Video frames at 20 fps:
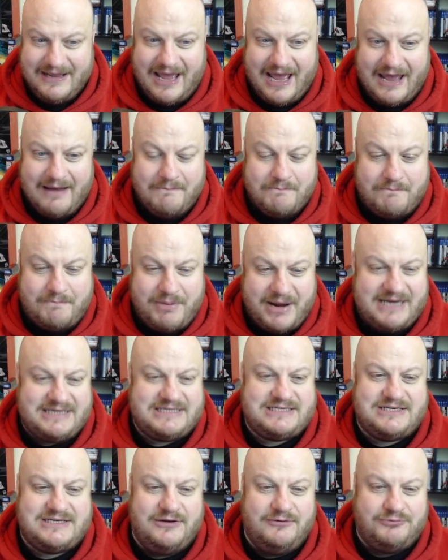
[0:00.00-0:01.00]
and
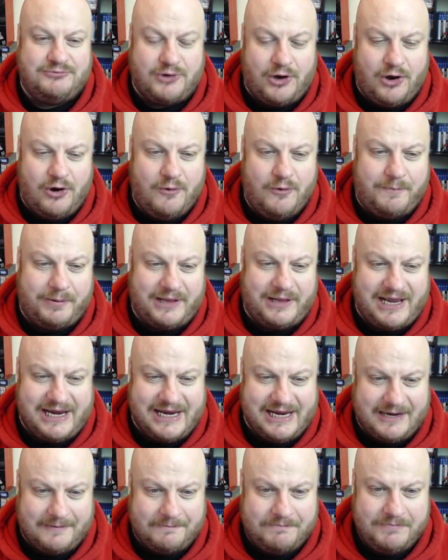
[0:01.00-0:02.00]
Best Role
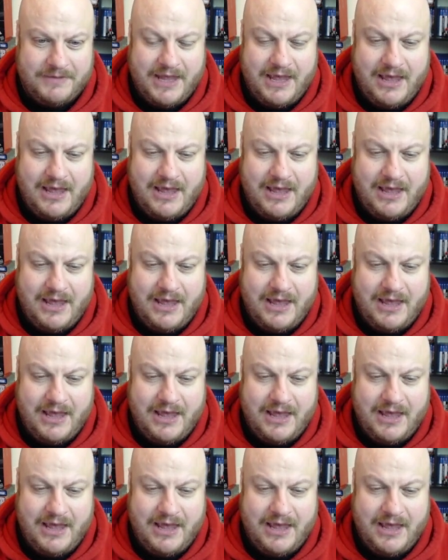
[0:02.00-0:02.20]
Playing.